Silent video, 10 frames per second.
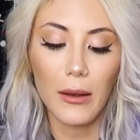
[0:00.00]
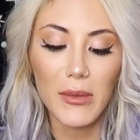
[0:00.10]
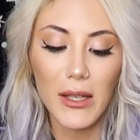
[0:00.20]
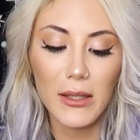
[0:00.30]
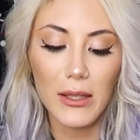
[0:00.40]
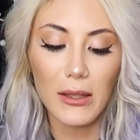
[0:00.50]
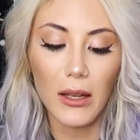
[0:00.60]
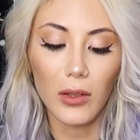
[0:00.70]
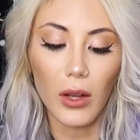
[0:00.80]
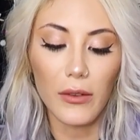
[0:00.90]
I'm sensing that
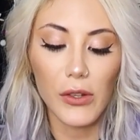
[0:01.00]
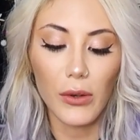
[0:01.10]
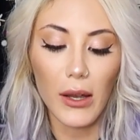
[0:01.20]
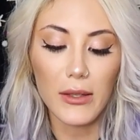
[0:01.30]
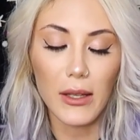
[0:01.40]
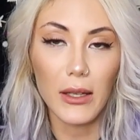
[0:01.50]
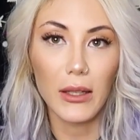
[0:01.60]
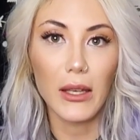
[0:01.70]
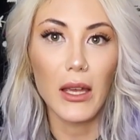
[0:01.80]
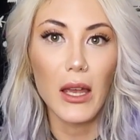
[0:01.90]
a lot of you guys
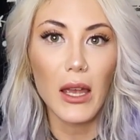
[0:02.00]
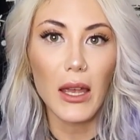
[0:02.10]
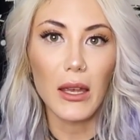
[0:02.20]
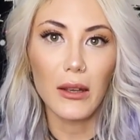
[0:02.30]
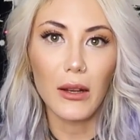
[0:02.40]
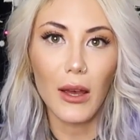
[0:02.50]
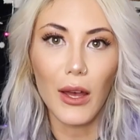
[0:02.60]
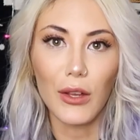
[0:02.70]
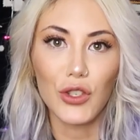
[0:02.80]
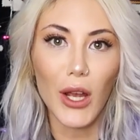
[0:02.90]
likely in
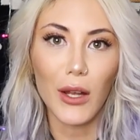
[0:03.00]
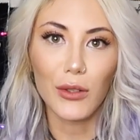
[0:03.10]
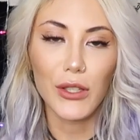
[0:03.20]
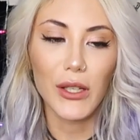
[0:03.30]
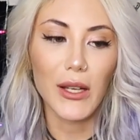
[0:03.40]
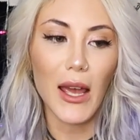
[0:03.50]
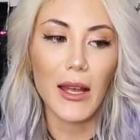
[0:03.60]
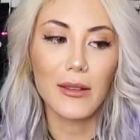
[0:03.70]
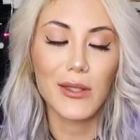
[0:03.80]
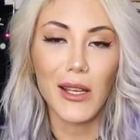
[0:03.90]
uh, childhood
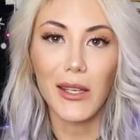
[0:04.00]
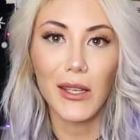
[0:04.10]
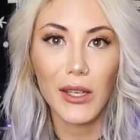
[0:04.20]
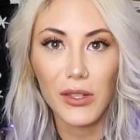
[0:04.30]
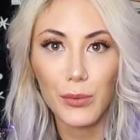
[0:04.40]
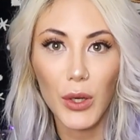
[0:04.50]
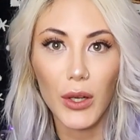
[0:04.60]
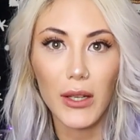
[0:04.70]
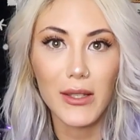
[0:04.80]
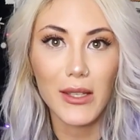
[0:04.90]
had psychic
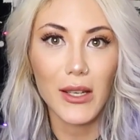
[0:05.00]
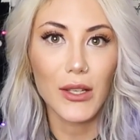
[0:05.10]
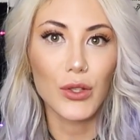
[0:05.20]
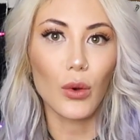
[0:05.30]
experiences,